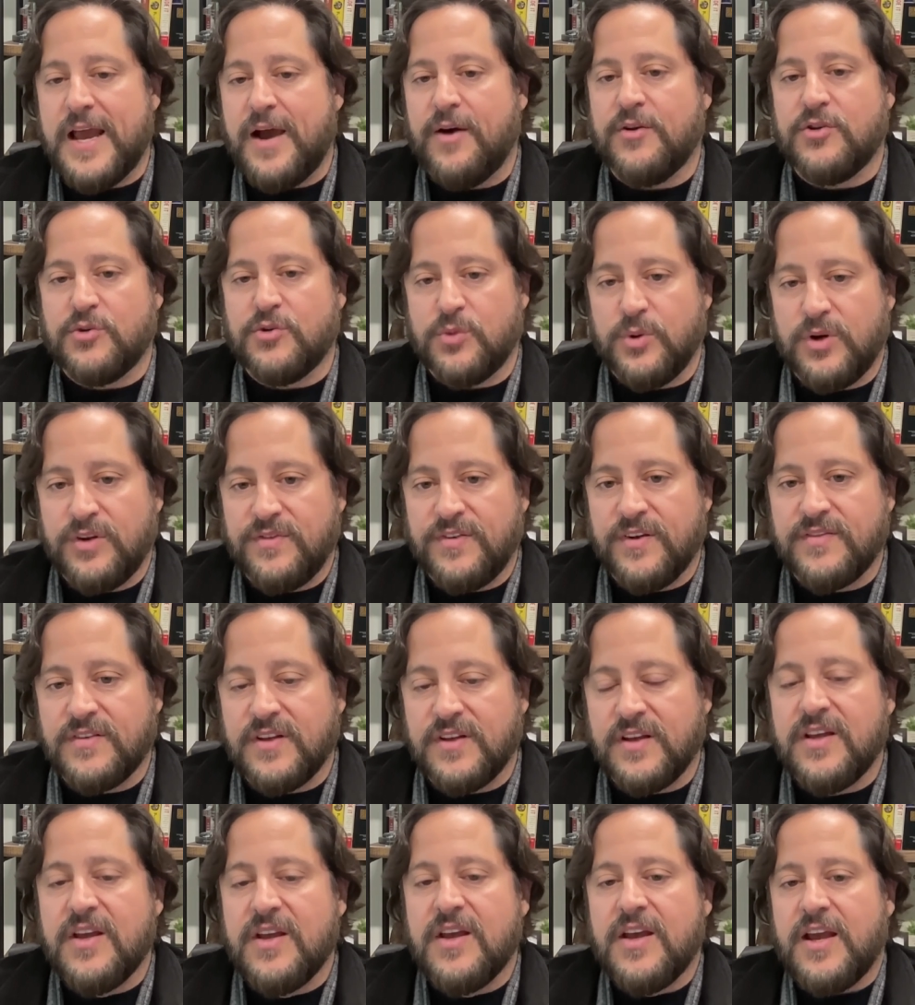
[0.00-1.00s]
now and twenty
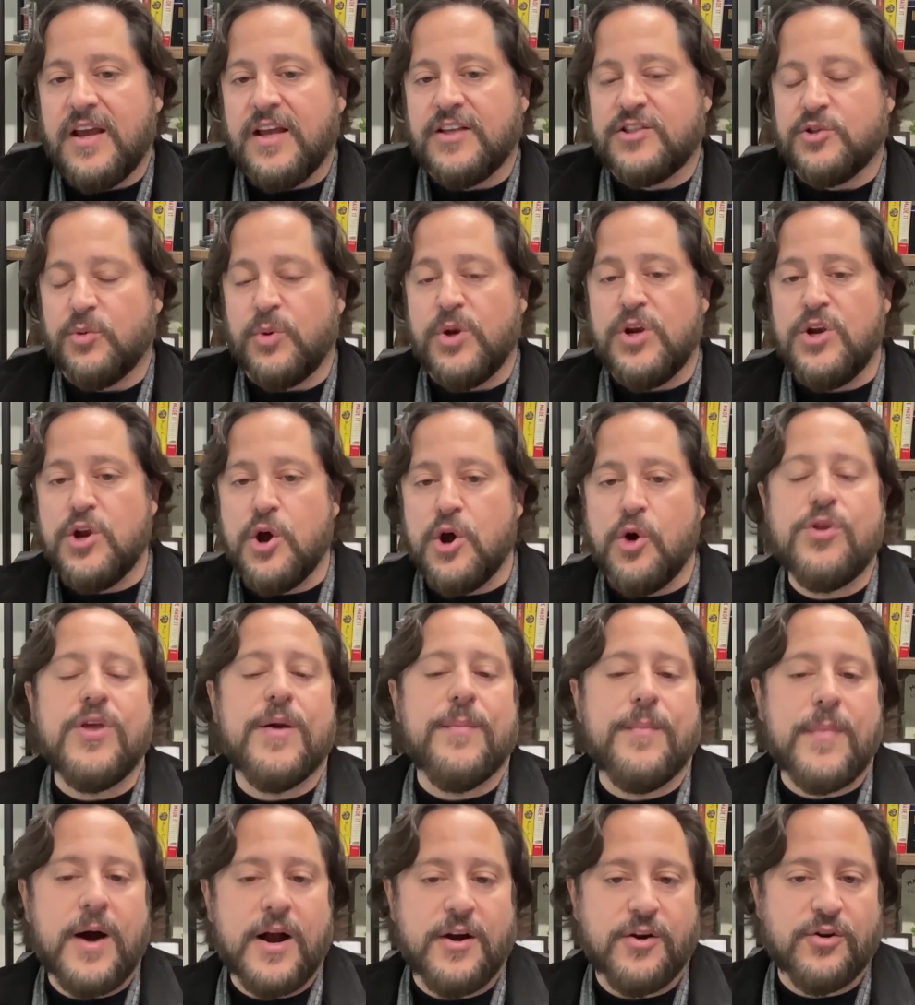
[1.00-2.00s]
fifty. And so we know
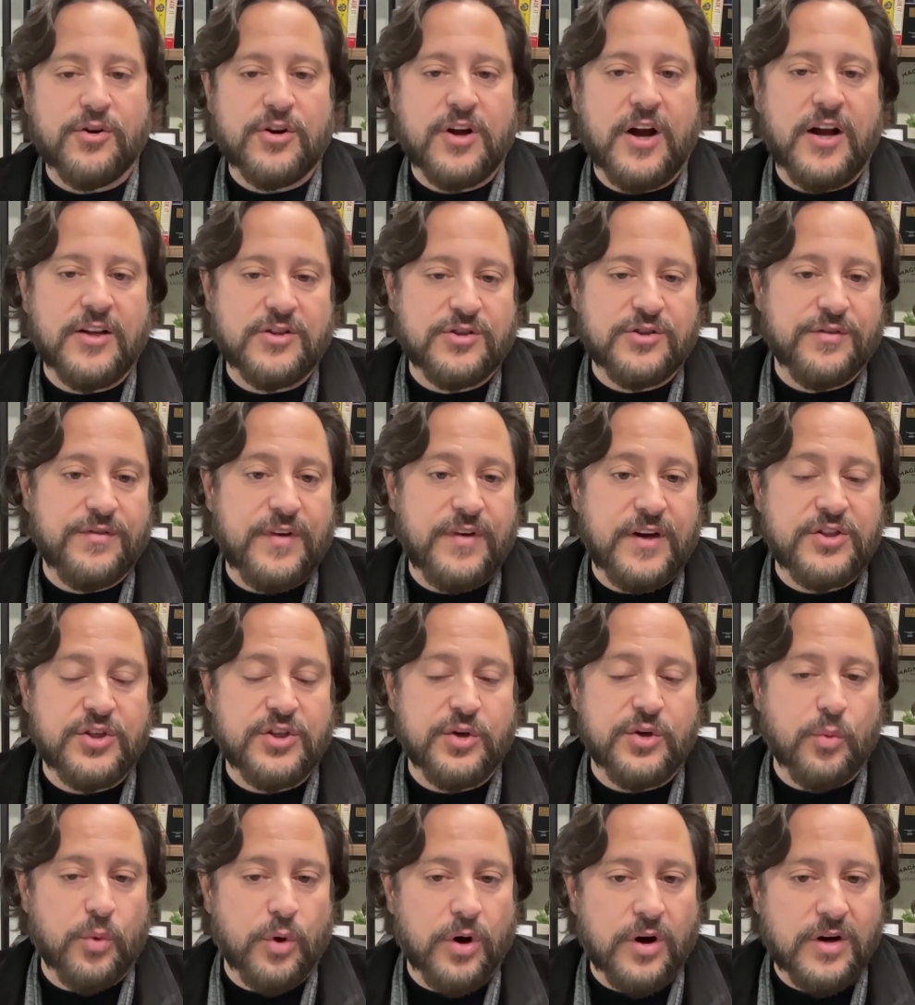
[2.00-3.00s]
that modern
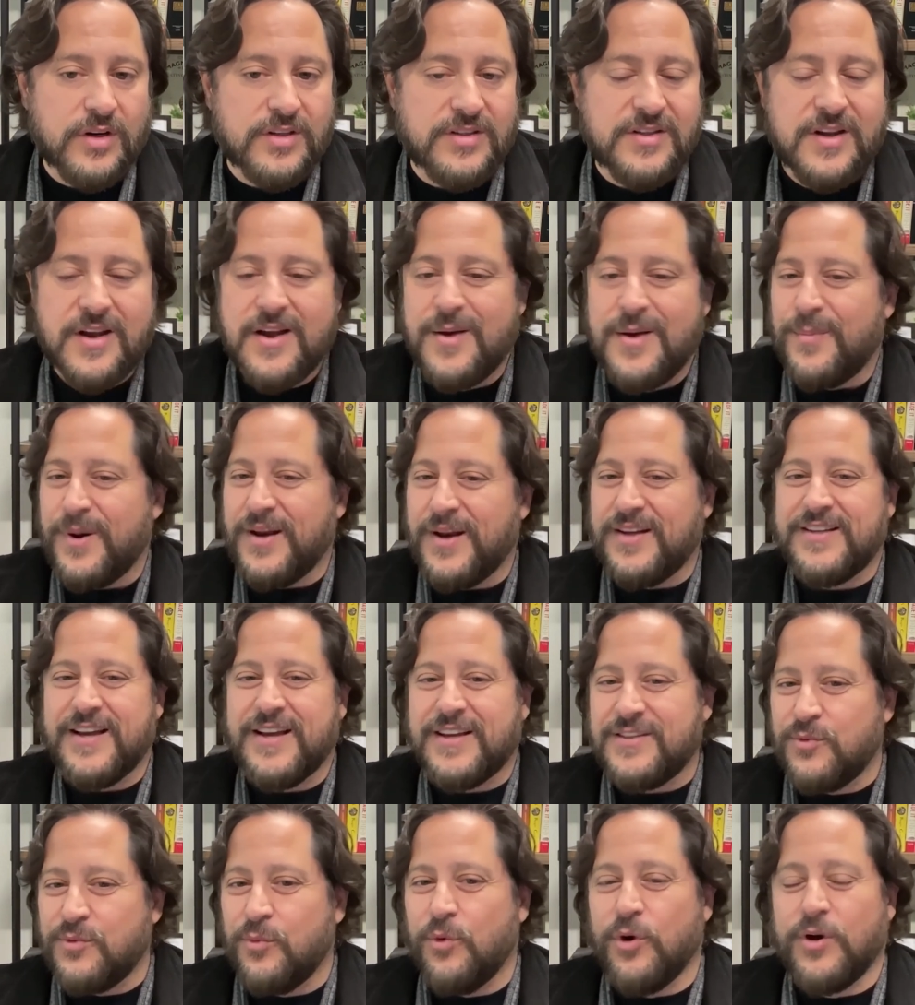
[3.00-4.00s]
conservation works, but it
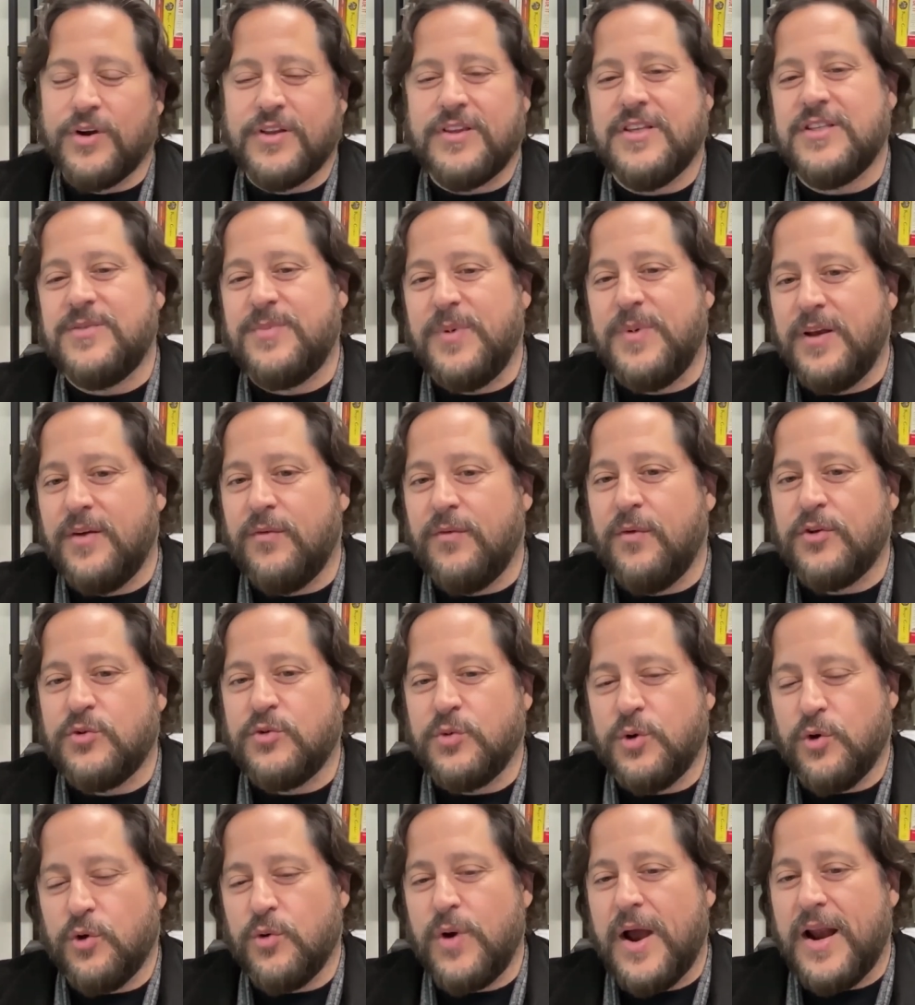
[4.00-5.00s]
doesn't work at the speed at
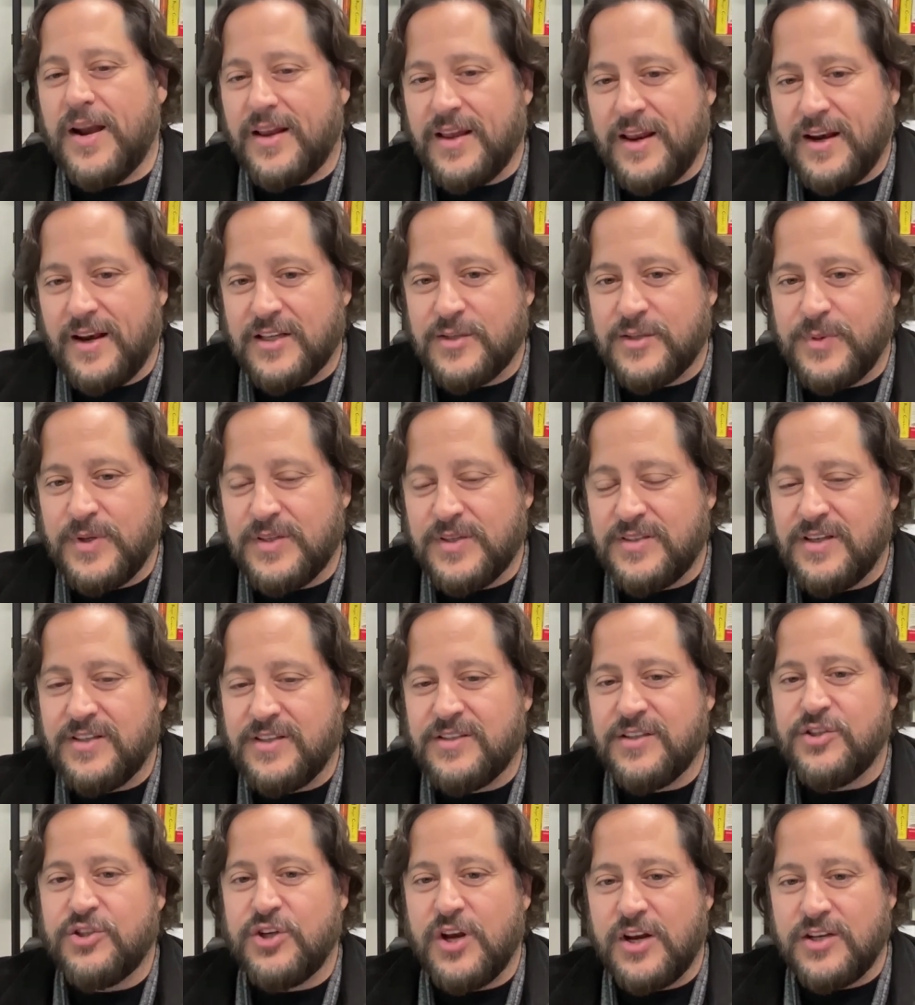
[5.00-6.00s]
which we're eradicating
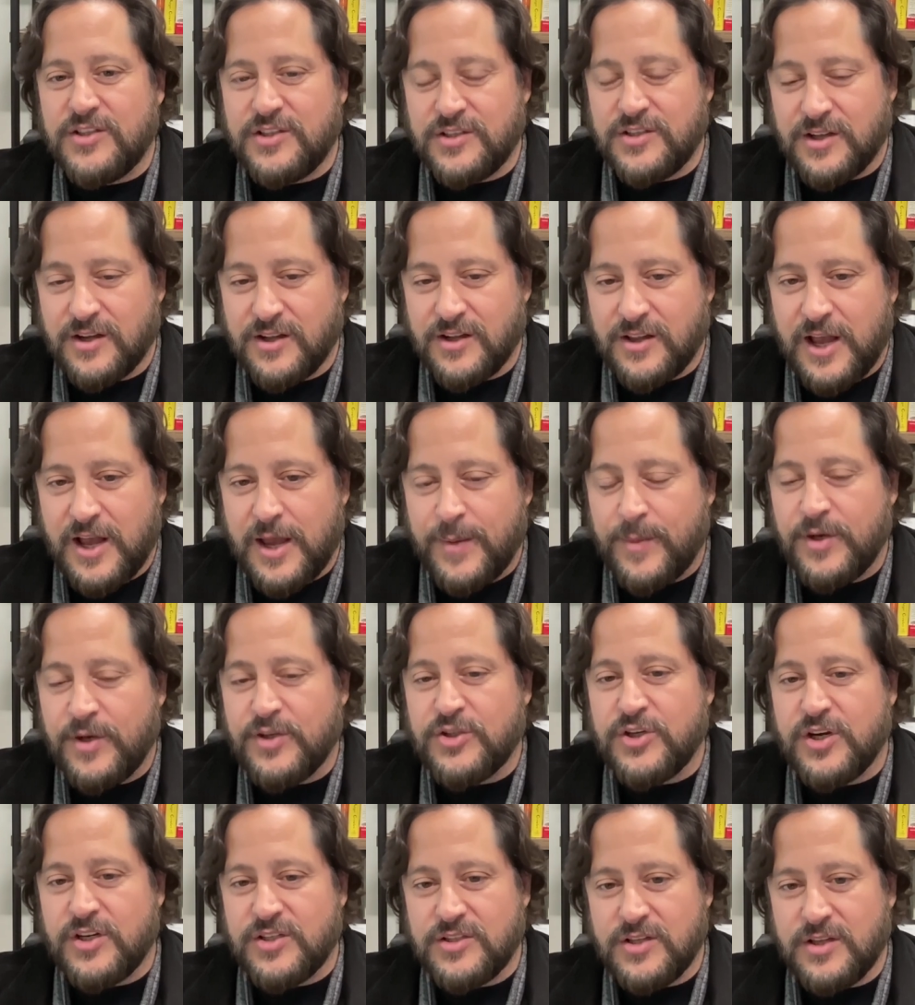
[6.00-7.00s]
species and changing the climate
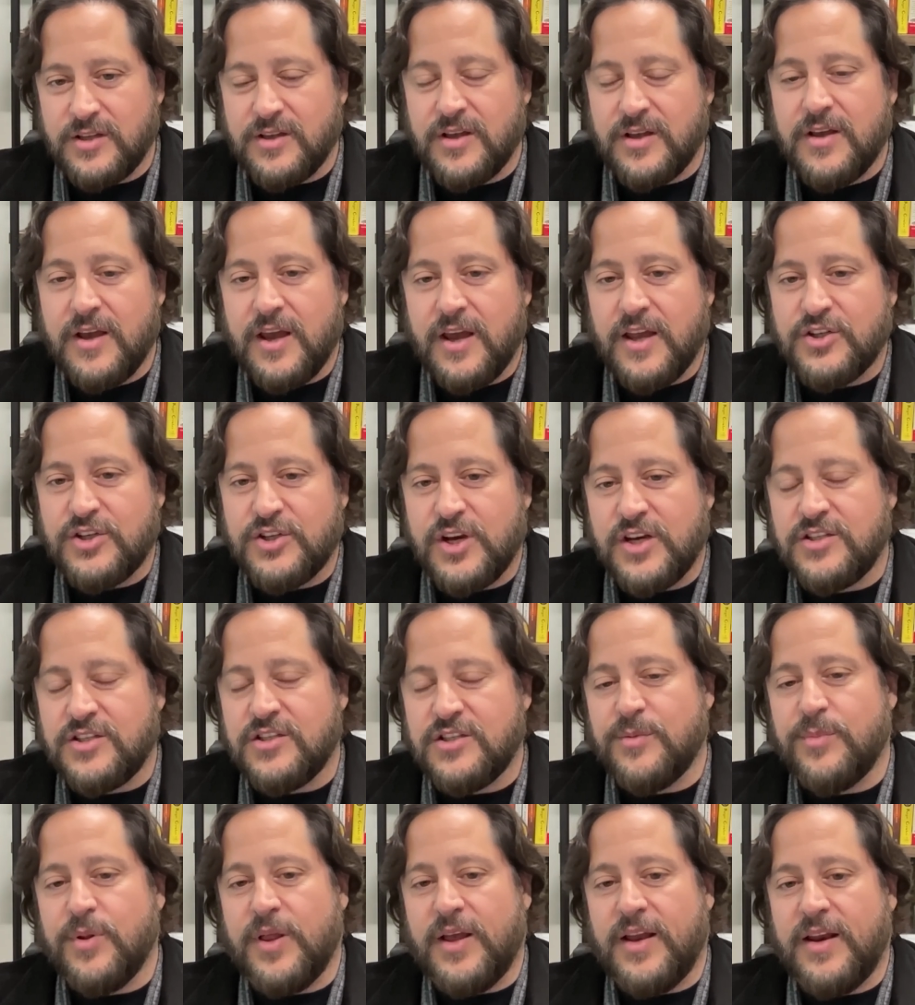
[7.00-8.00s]
and changing the, and
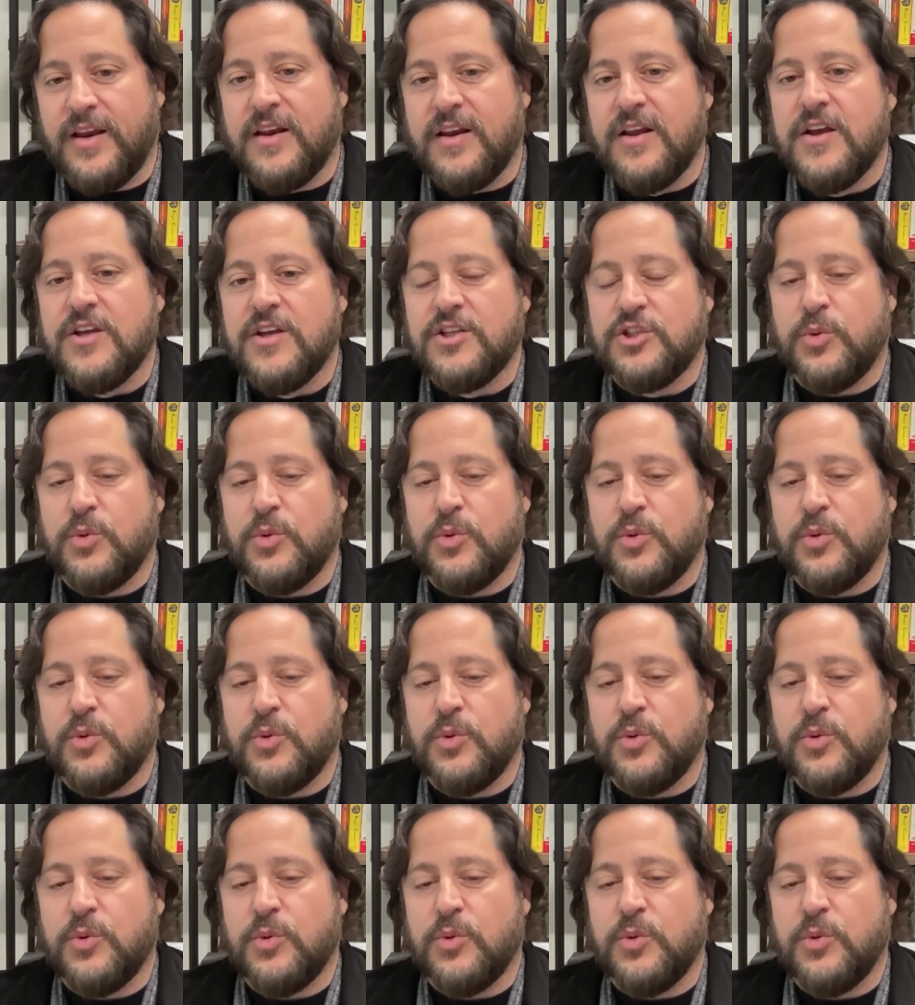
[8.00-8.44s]
changing the planet.